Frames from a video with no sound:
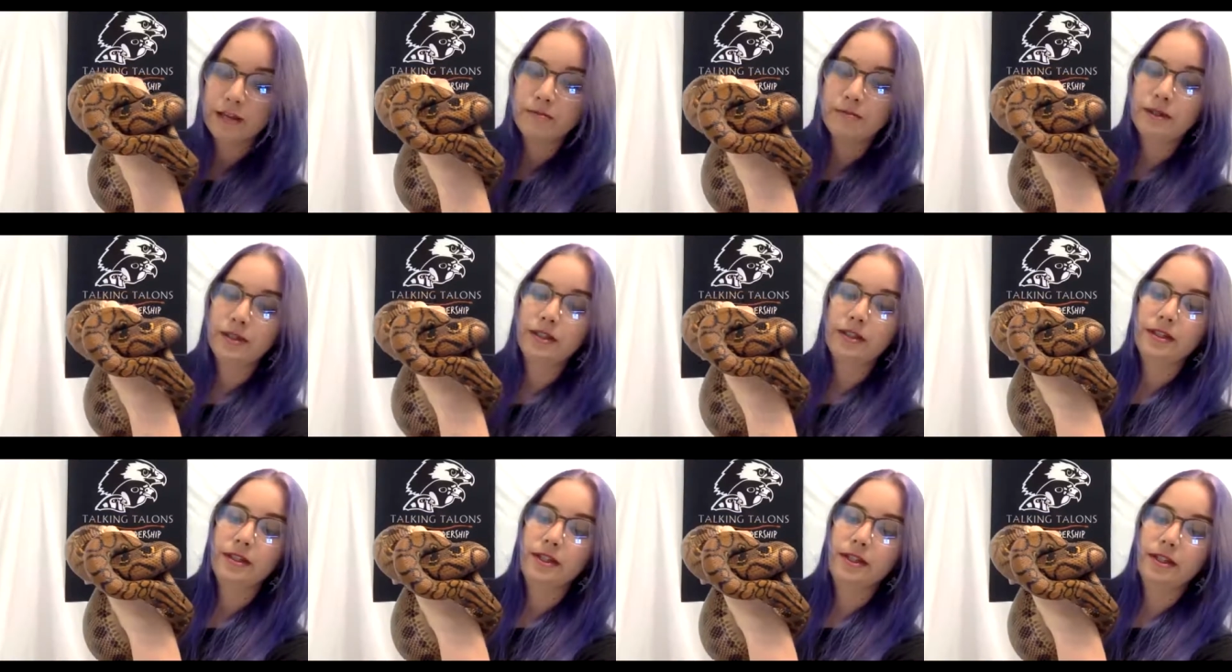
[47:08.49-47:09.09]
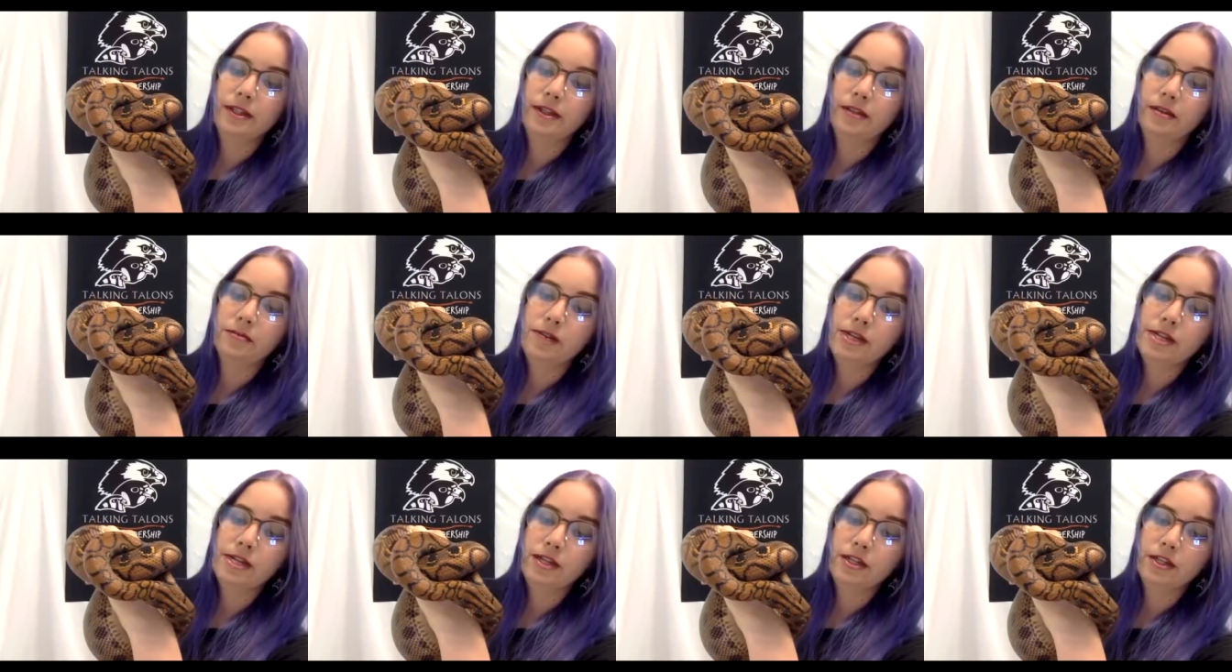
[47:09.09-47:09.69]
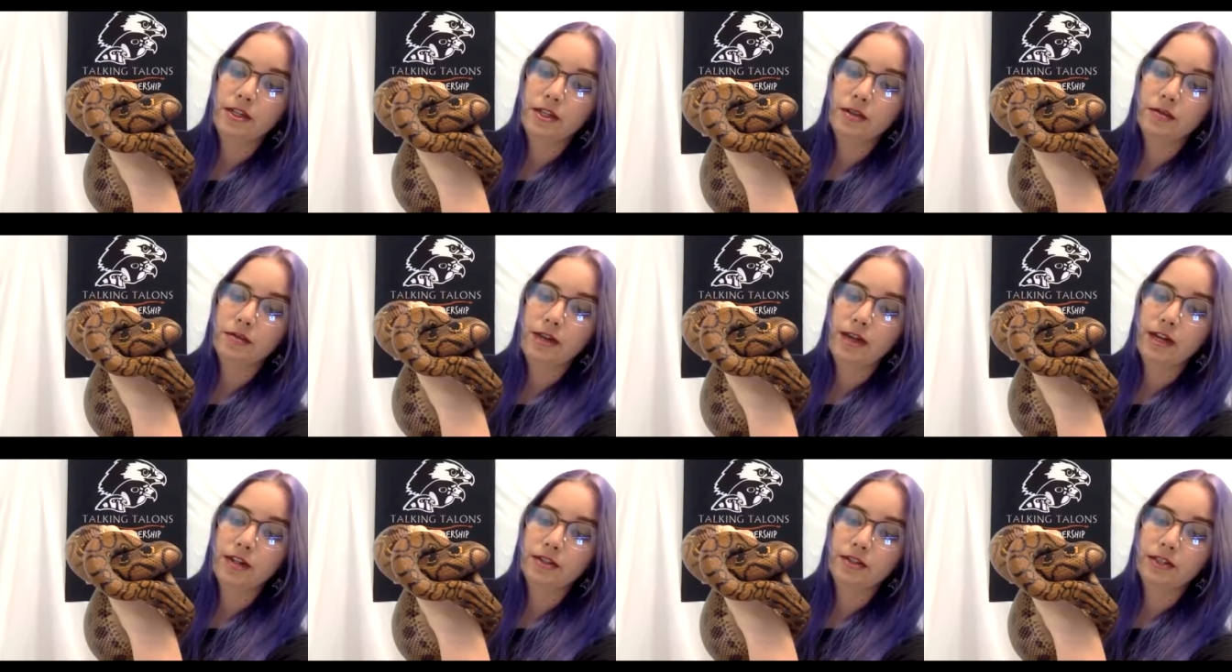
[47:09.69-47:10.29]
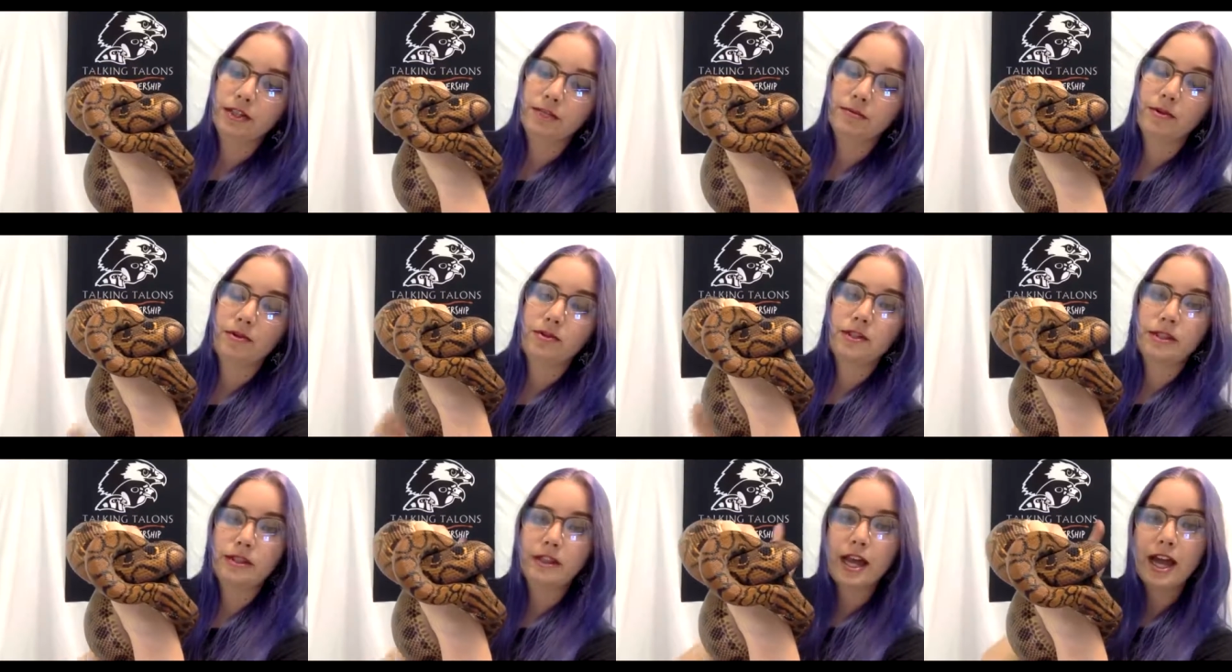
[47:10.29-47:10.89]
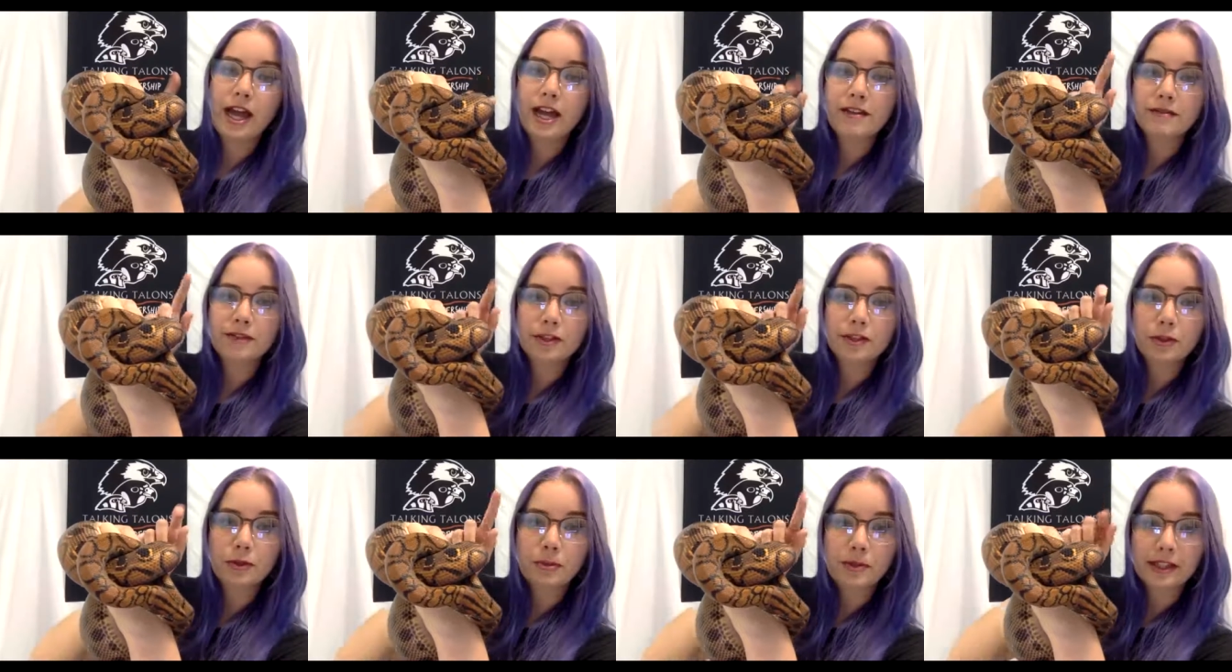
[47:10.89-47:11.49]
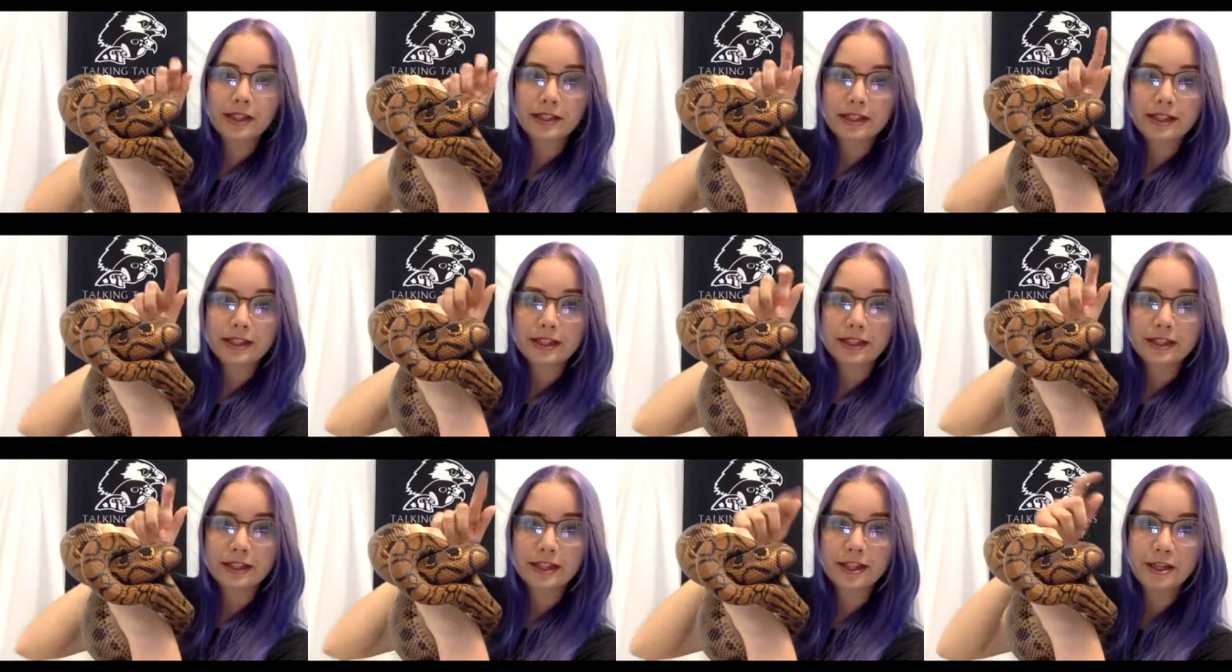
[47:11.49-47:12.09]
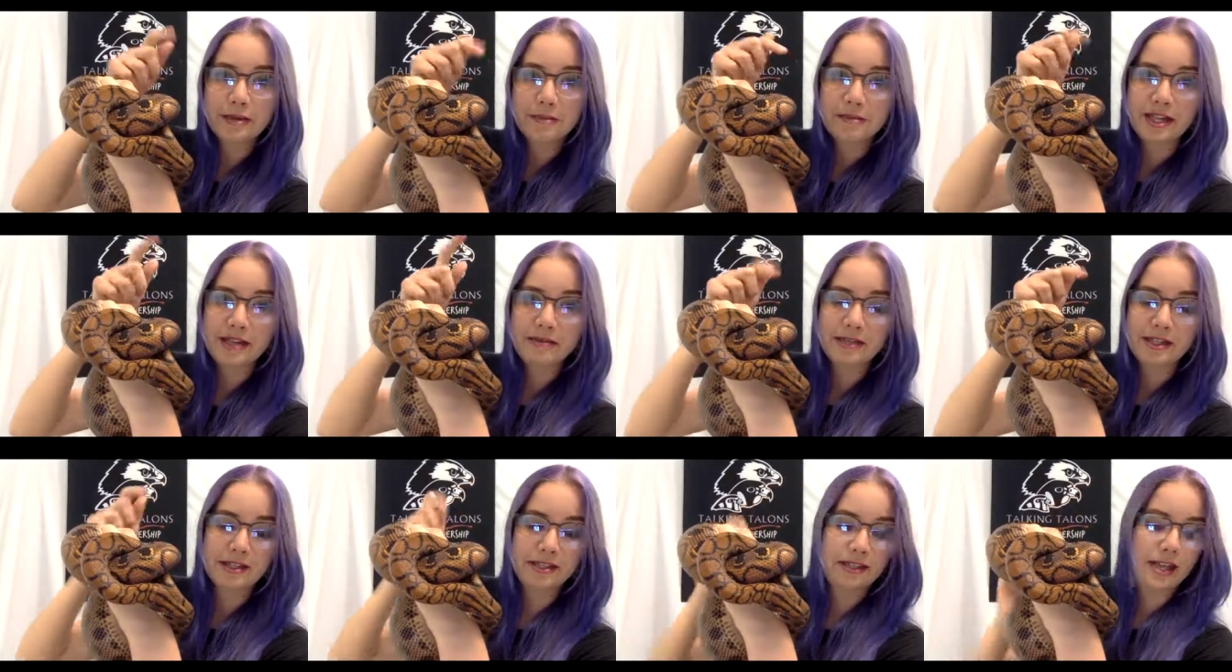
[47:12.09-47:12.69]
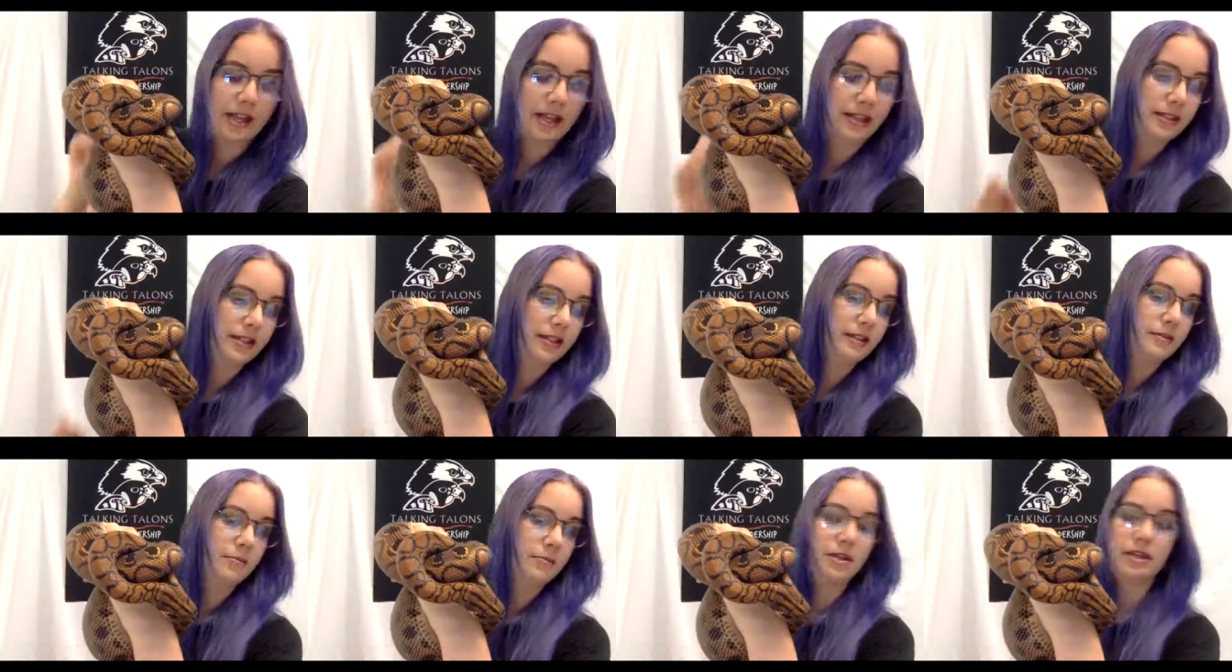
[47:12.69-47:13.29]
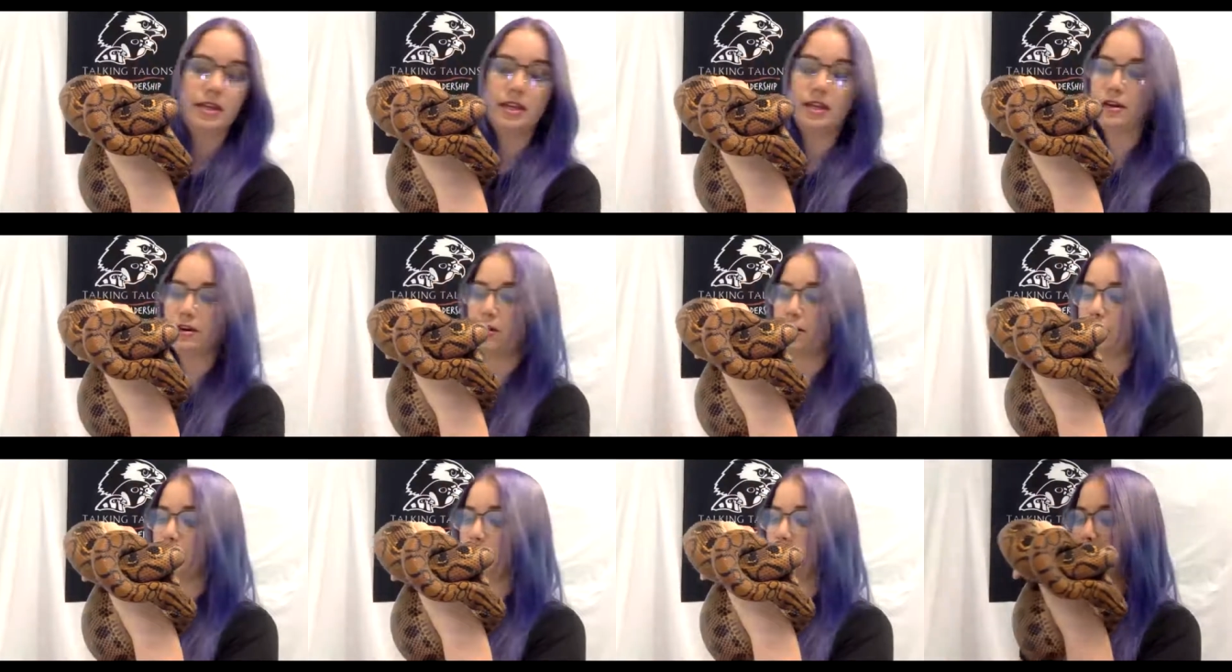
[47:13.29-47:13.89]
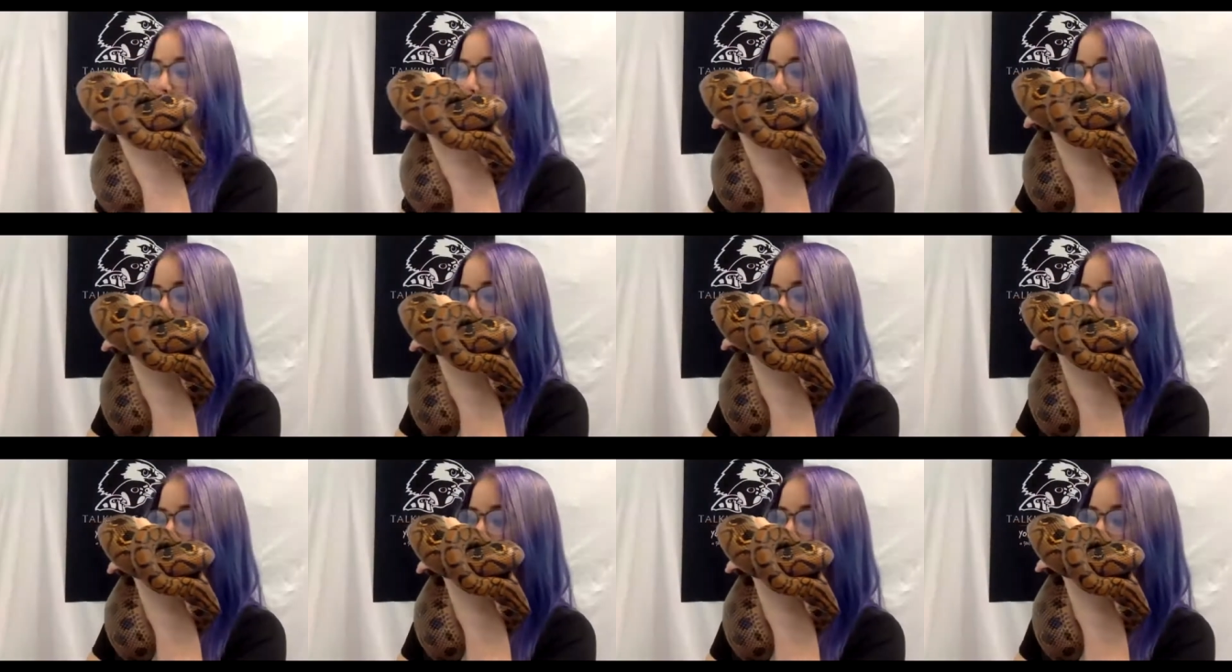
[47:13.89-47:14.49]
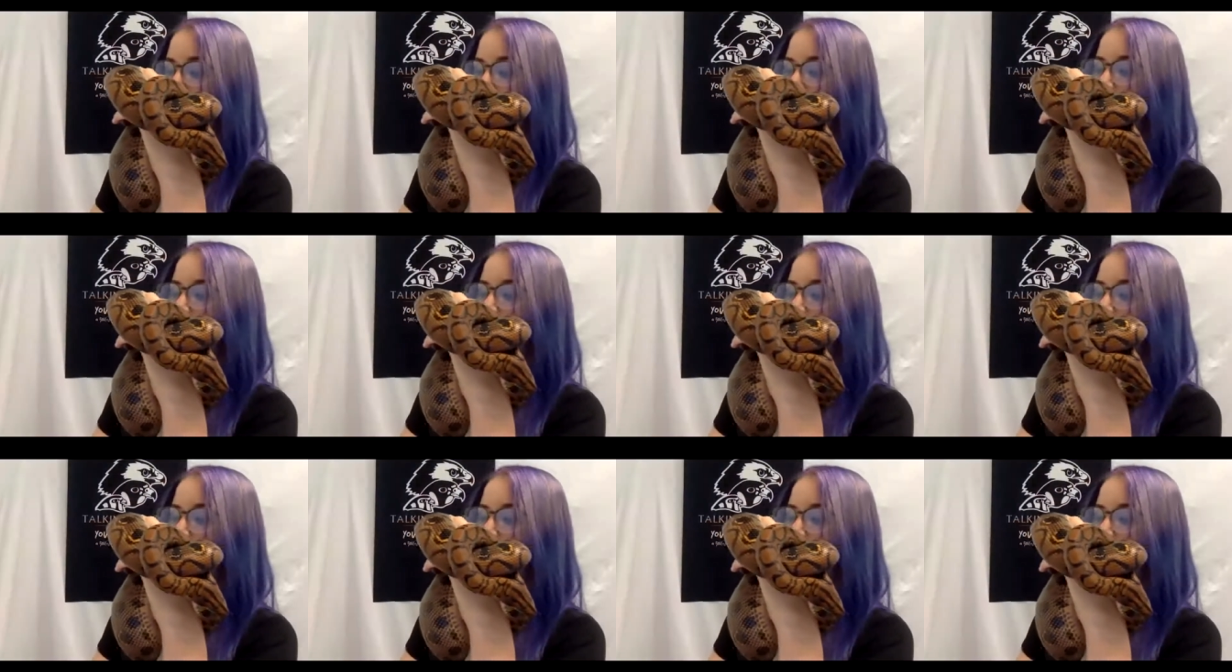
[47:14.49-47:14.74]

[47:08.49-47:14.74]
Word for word: But uh, rainy here will actually give birth to live little wiggling baby snakes. And when they are born,